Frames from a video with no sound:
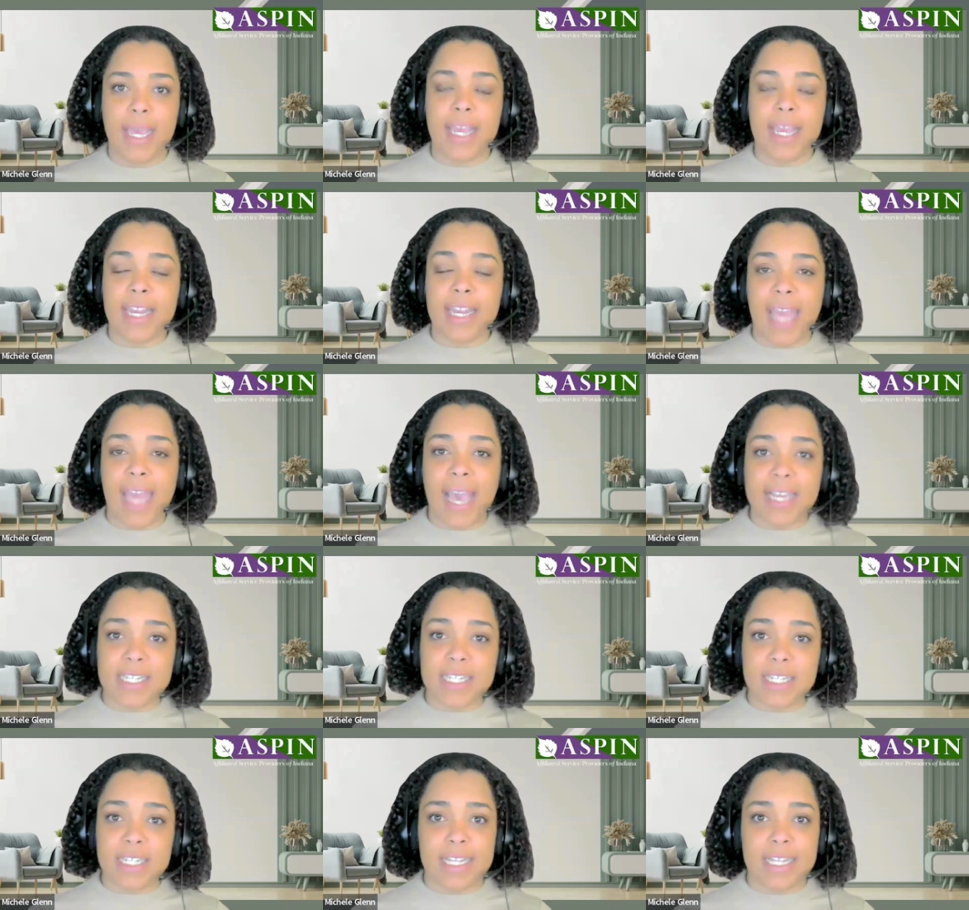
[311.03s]

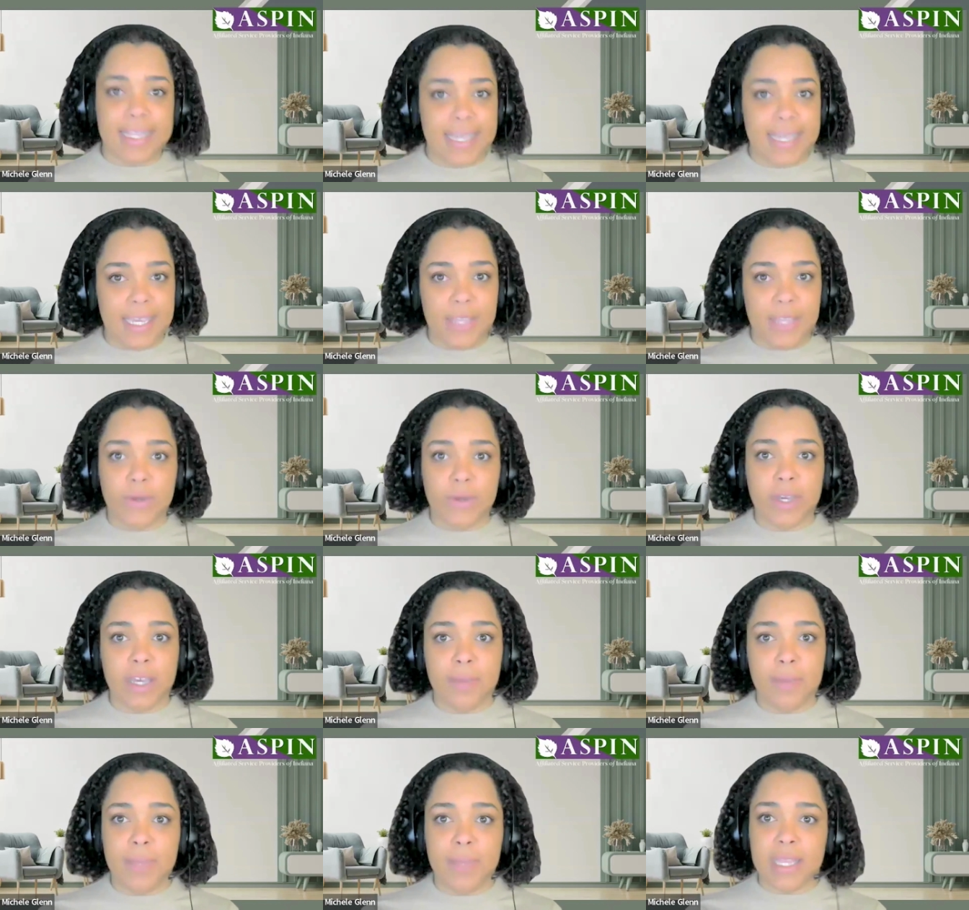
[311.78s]
Nationally, you
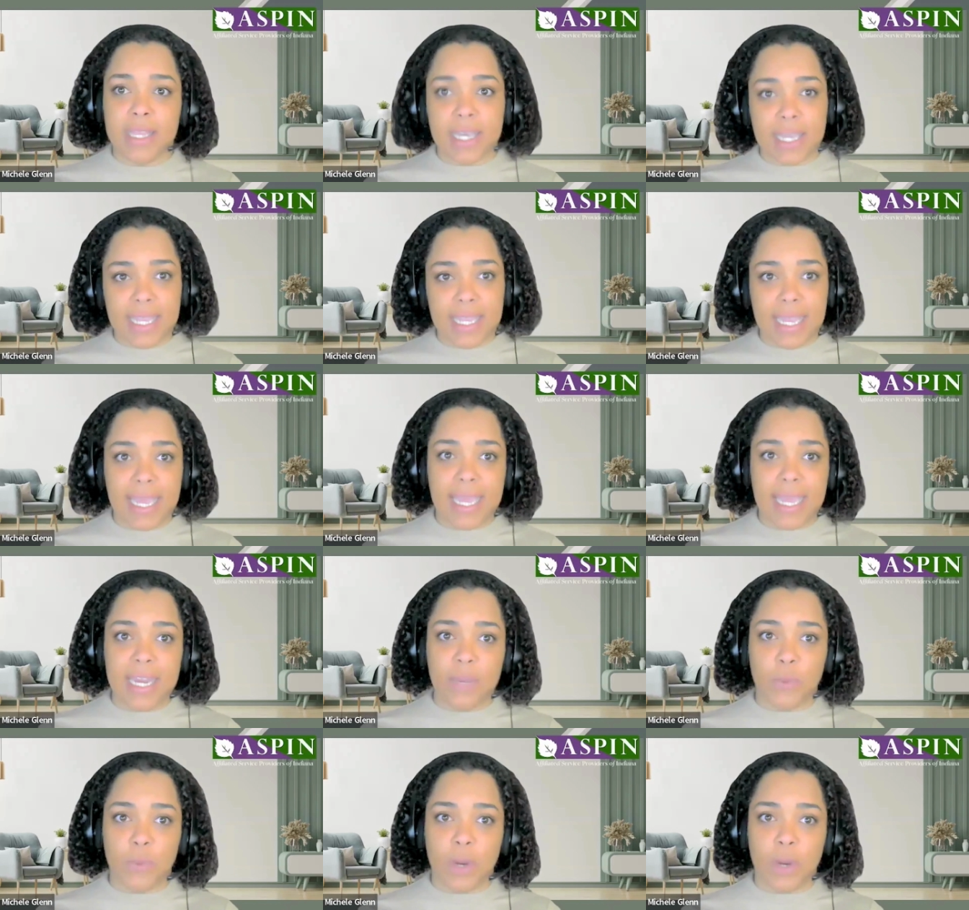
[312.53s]
could be looking at
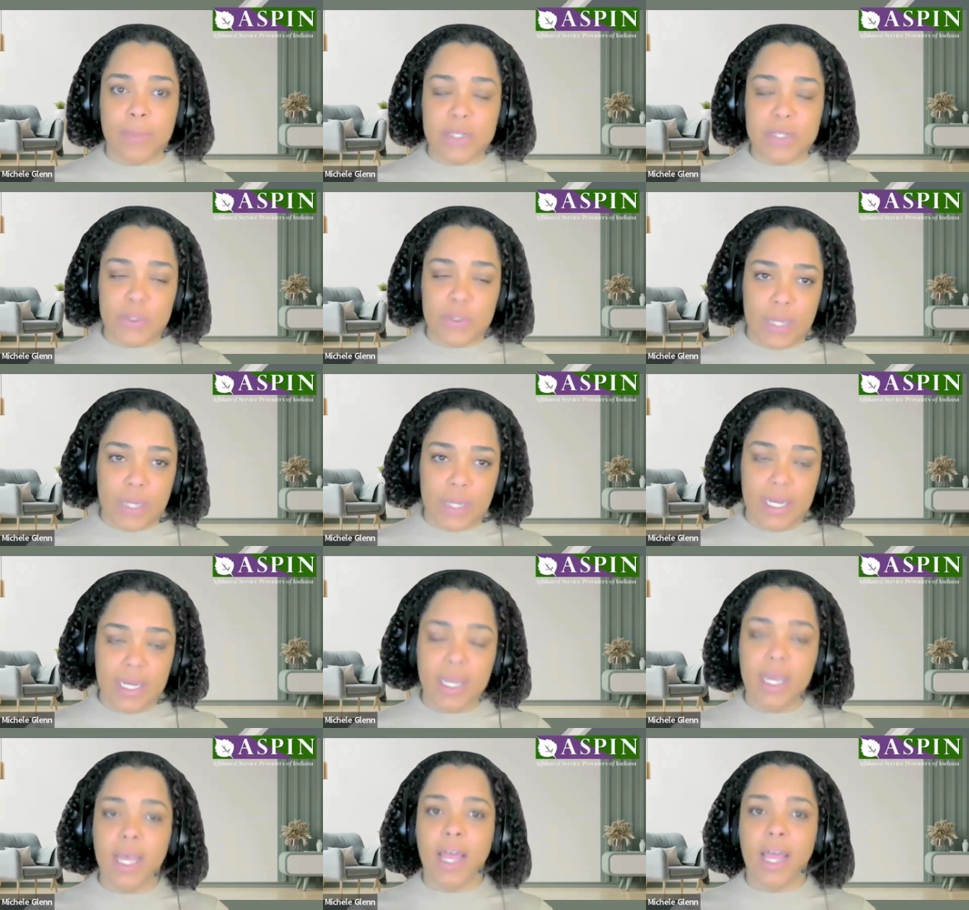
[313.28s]
anywhere between
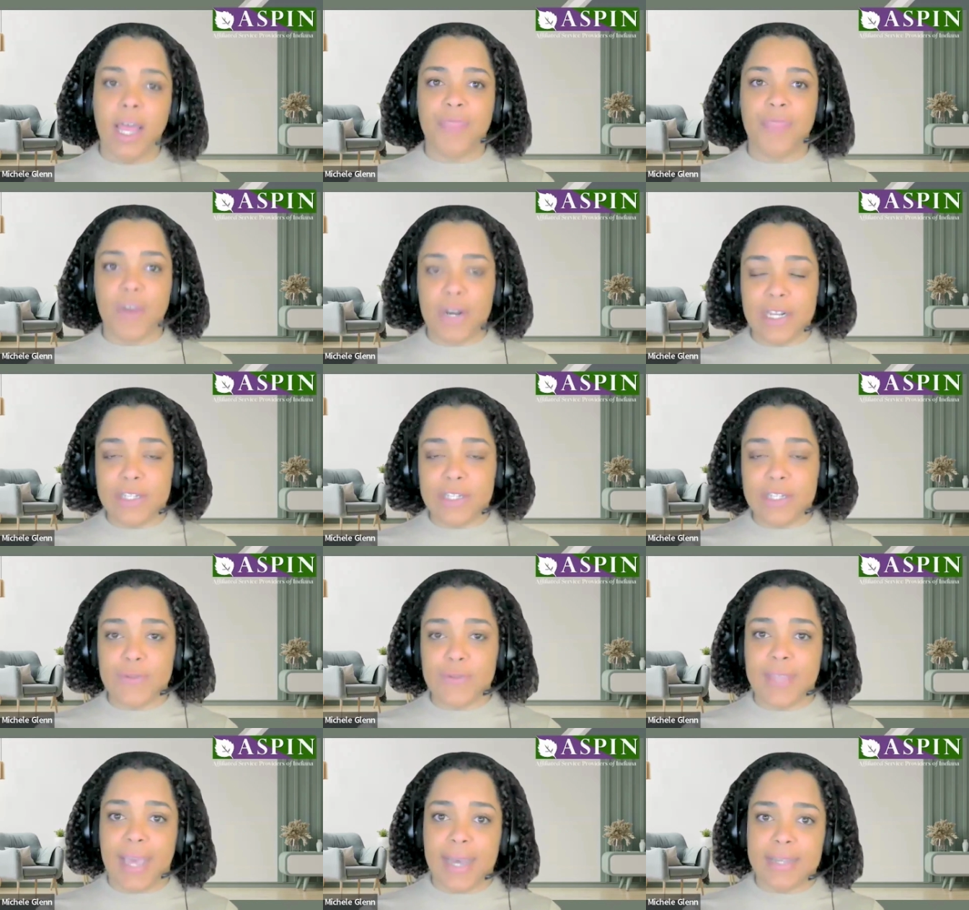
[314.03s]

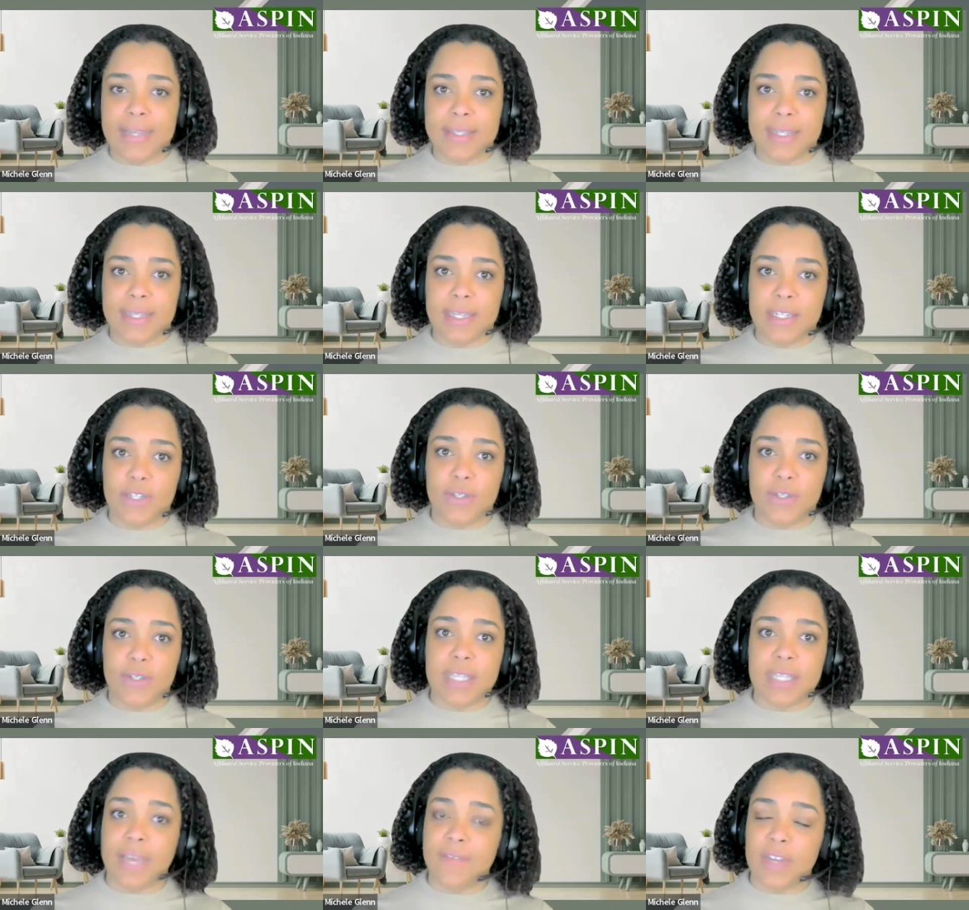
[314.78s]
32,000 to
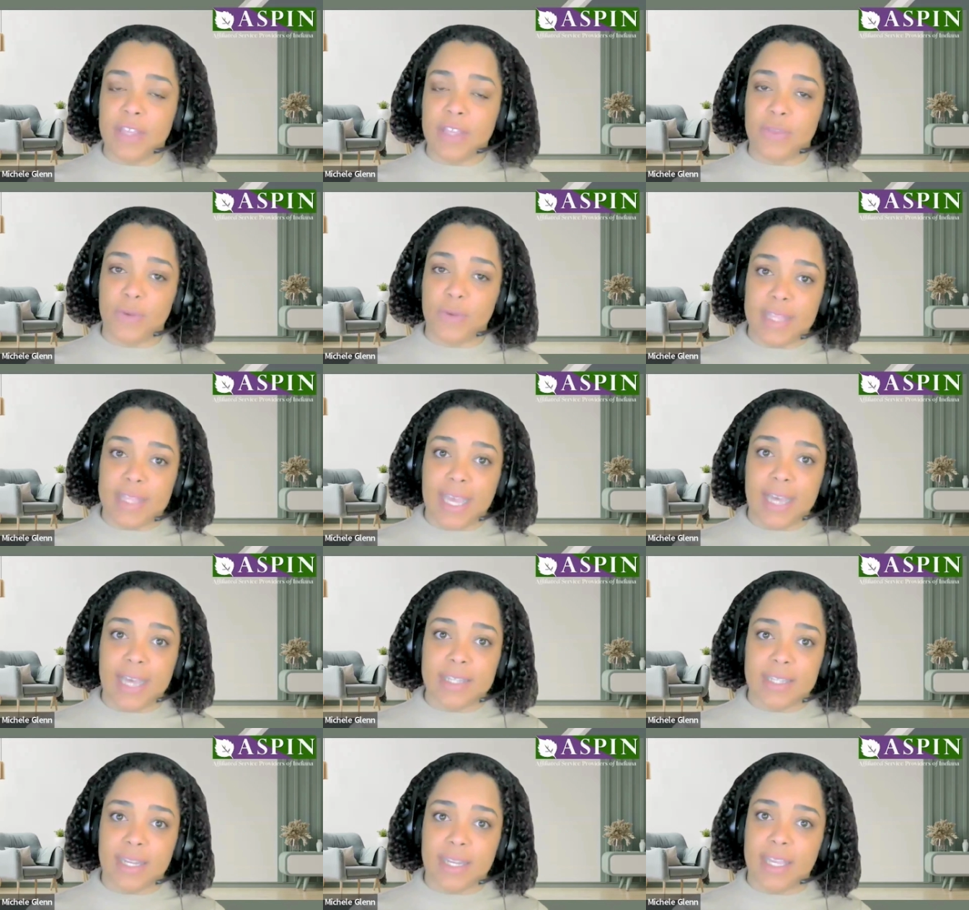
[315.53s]

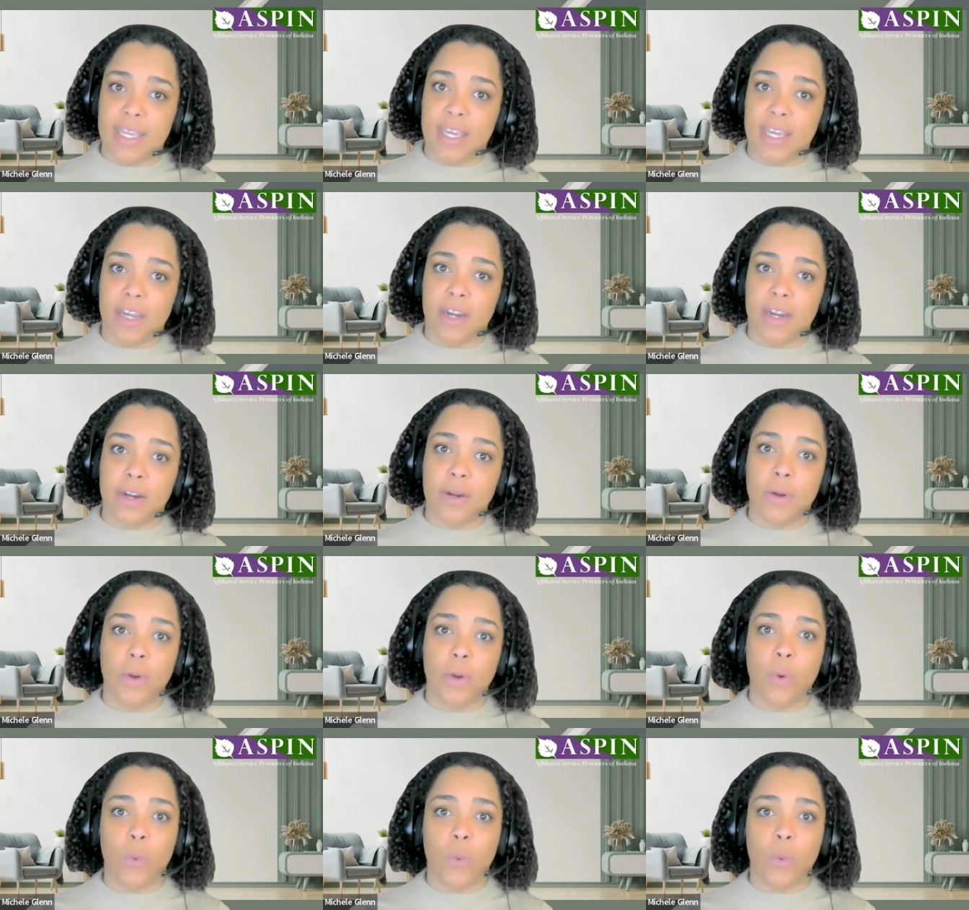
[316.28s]
73,000 a year,